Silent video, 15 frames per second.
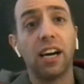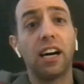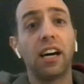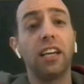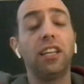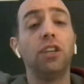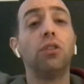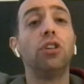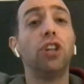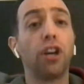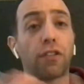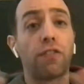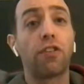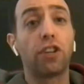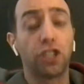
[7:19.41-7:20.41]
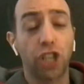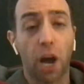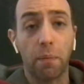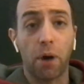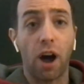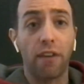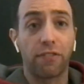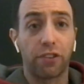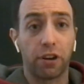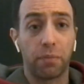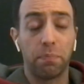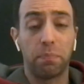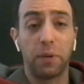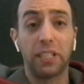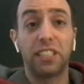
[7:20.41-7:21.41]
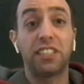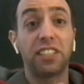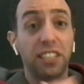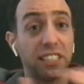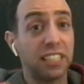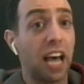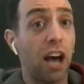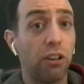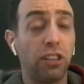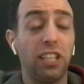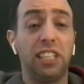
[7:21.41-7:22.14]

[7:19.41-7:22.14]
you look for a job offer, but turns out